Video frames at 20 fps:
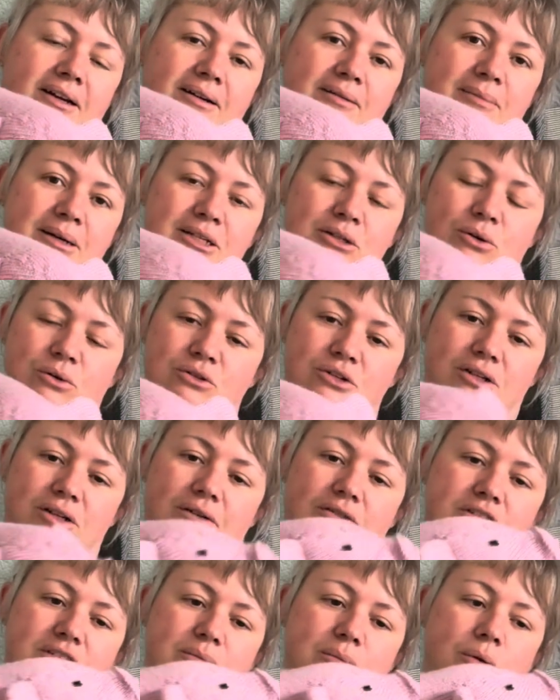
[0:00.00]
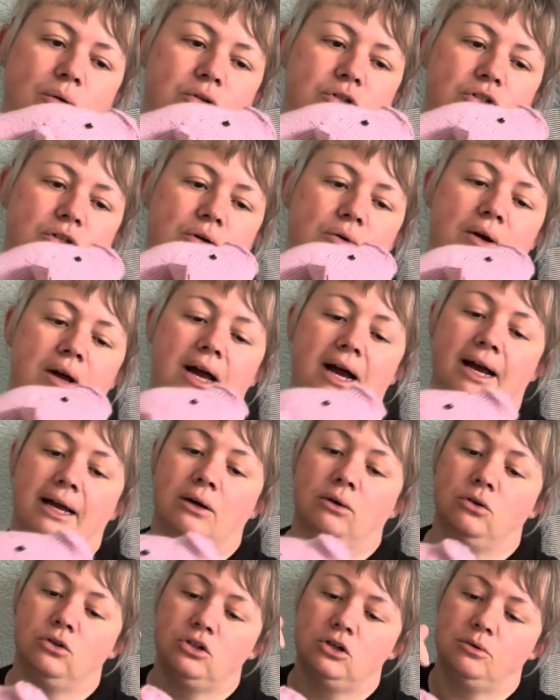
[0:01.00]
My daughter loves him also. I
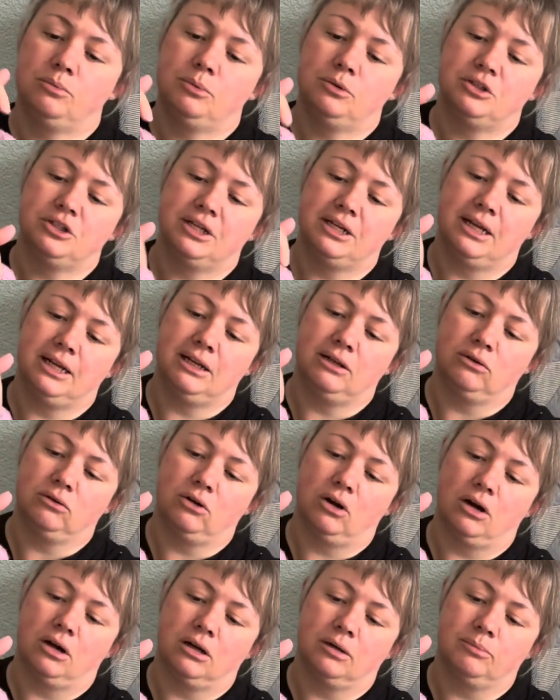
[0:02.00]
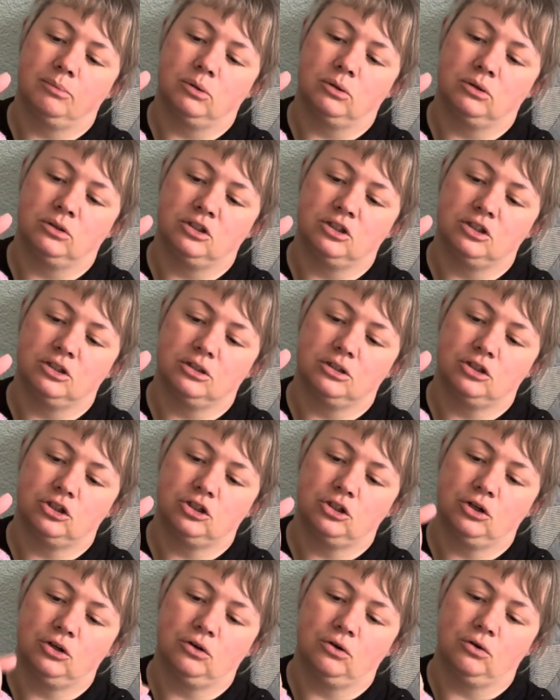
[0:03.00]
also put in a little cardboard
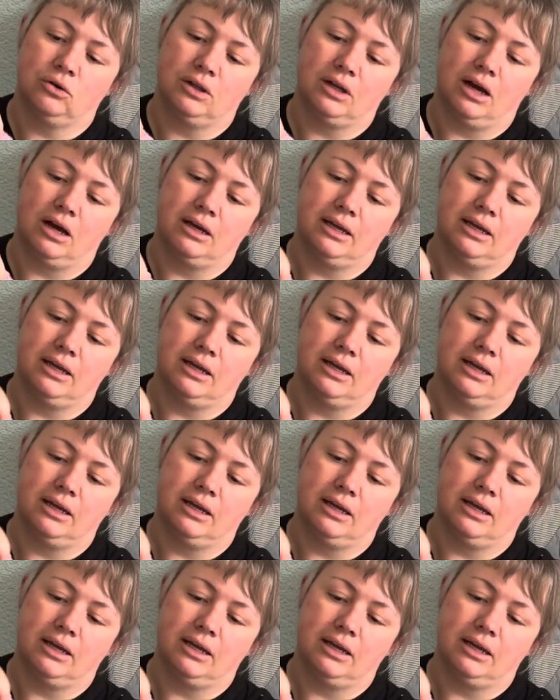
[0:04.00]
circle